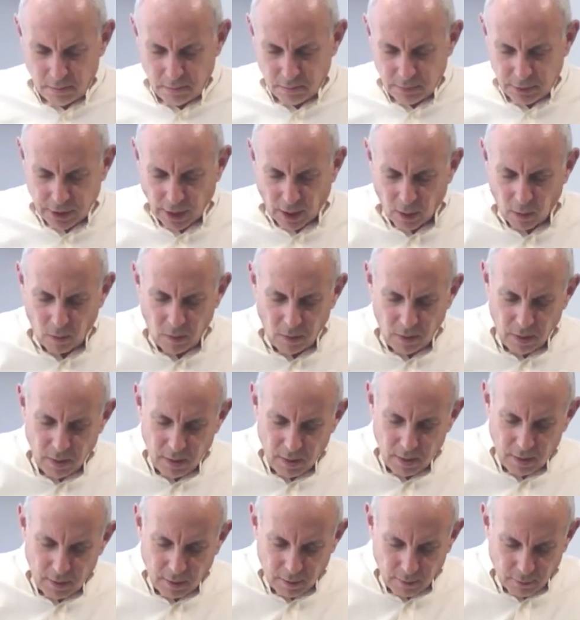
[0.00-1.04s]
So
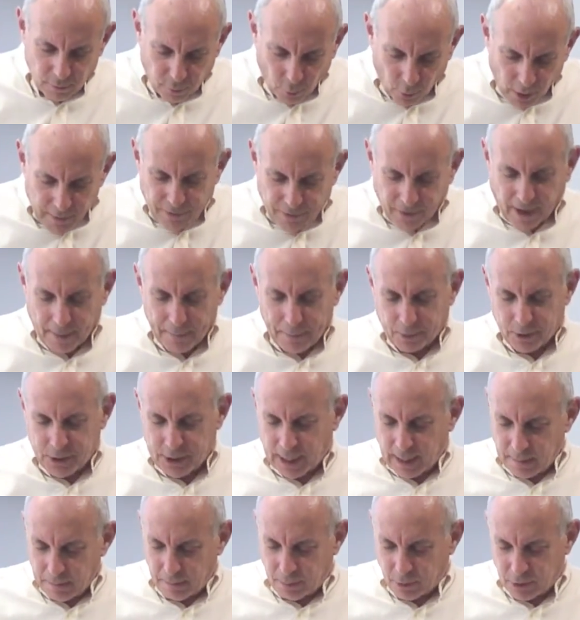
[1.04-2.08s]

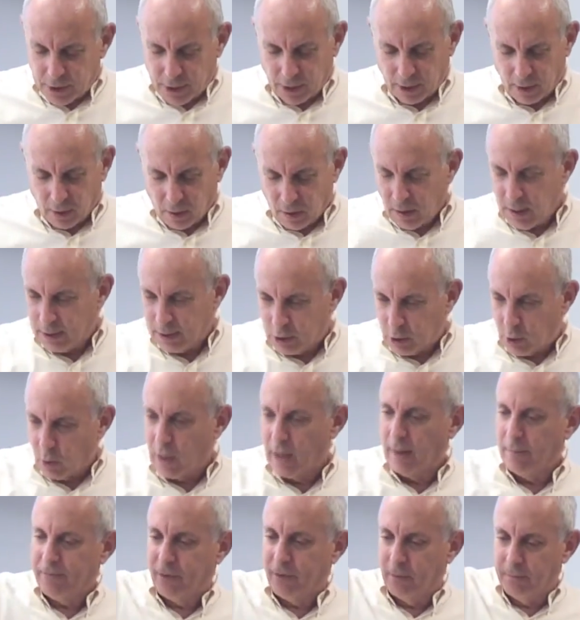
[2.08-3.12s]
45% in Brazil, it's
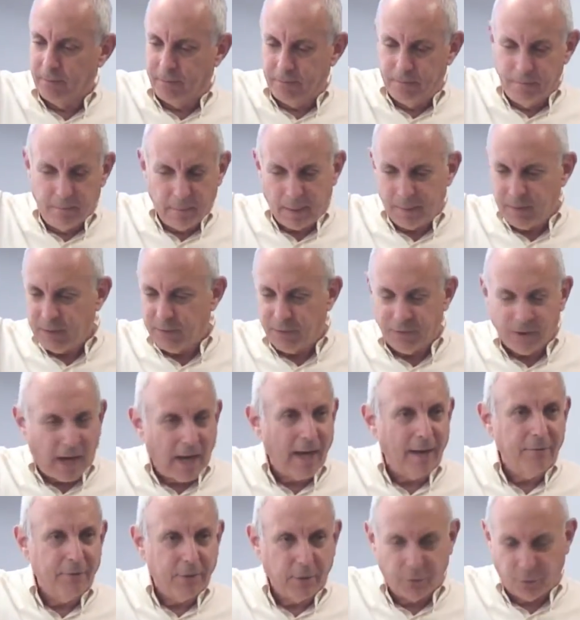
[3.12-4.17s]
gone up from maybe
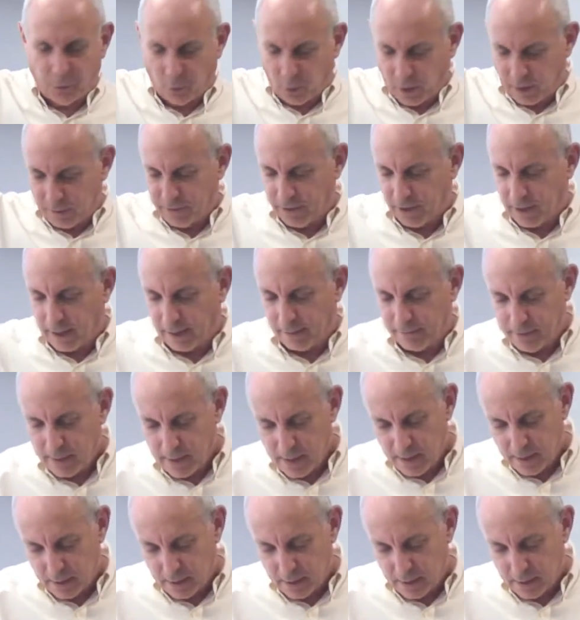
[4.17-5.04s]
5 to 45.